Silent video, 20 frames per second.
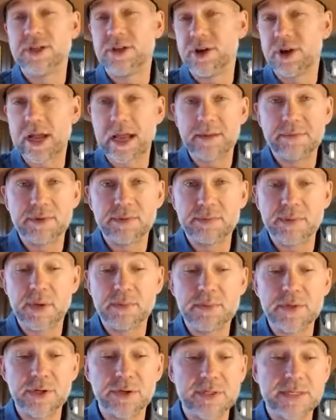your
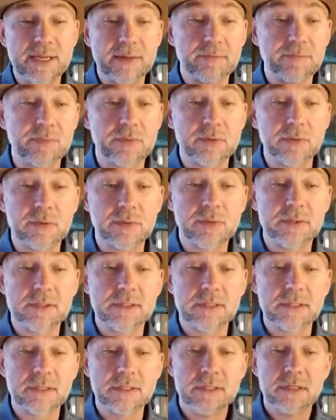abdomen, your
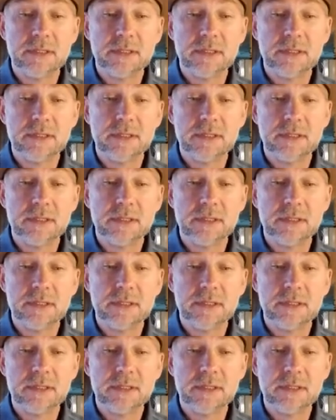temples.